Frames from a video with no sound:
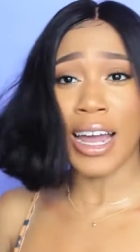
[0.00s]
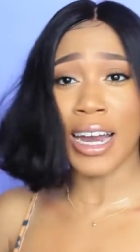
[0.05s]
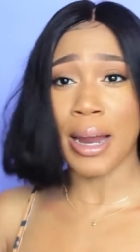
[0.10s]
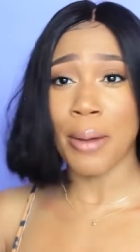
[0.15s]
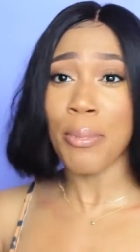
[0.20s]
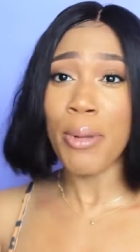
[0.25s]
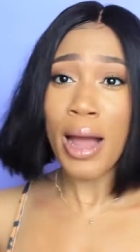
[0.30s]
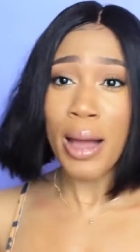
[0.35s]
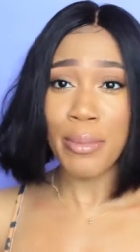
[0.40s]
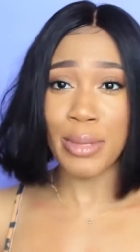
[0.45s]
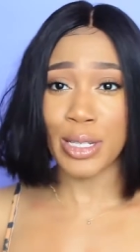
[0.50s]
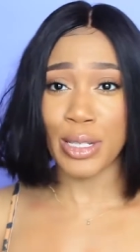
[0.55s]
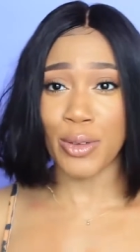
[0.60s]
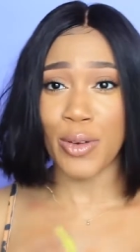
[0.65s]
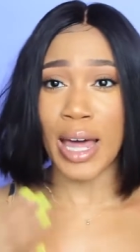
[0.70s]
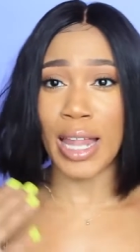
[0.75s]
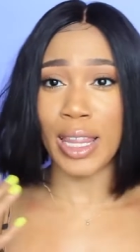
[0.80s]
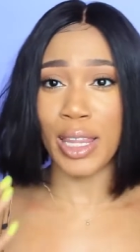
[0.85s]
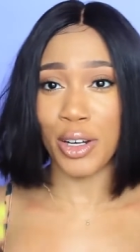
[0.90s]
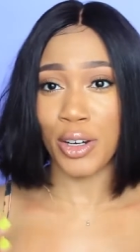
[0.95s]
and I promise you
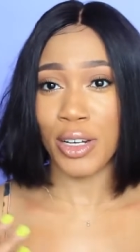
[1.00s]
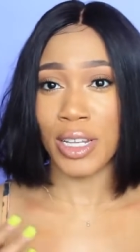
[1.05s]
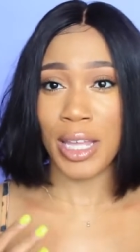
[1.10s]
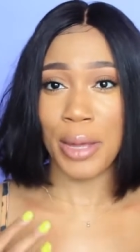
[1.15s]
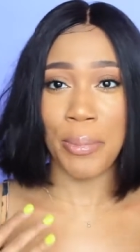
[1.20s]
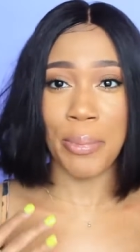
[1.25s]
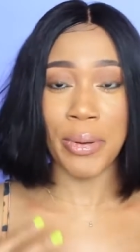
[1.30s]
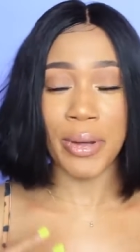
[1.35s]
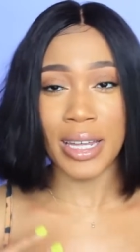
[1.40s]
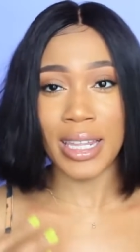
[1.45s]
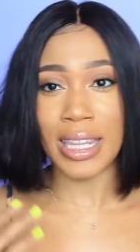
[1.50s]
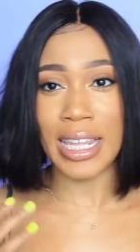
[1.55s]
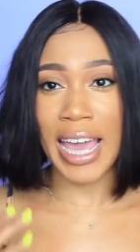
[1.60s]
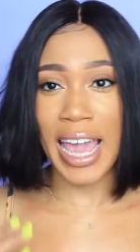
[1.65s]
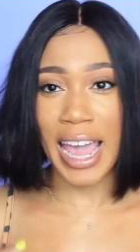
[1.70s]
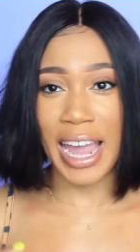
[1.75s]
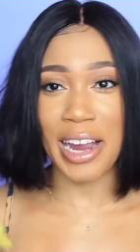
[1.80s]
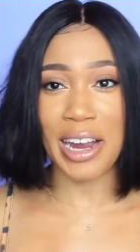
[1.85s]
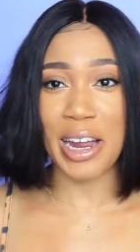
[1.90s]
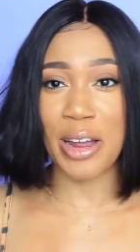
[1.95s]
I literally put the
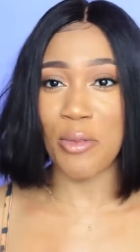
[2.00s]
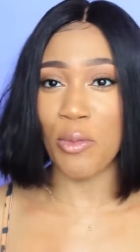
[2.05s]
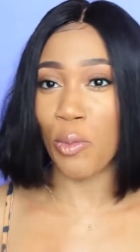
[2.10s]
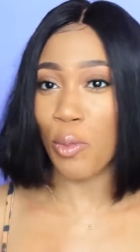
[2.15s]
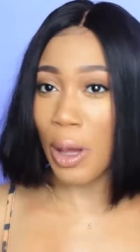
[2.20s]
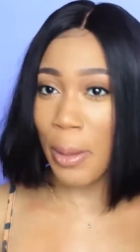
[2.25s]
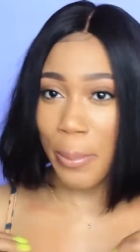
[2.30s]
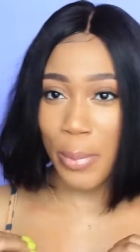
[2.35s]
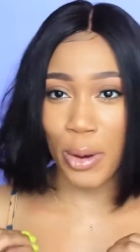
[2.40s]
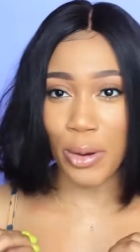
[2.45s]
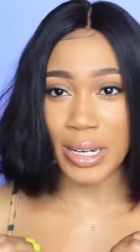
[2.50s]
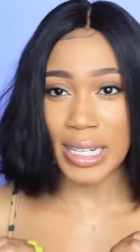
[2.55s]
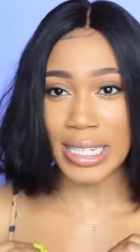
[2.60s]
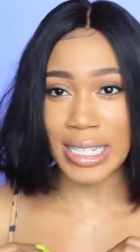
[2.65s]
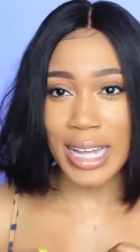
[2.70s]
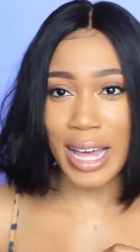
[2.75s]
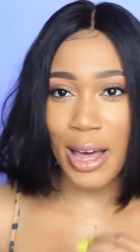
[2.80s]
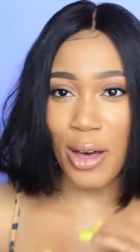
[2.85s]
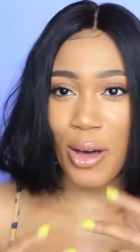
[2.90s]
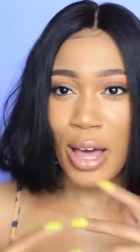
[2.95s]
hair in one
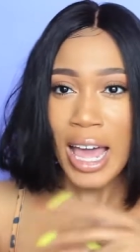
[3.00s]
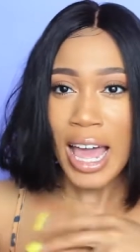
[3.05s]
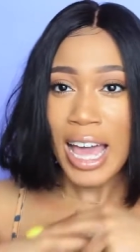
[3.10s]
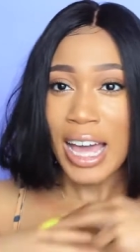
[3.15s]
ponytail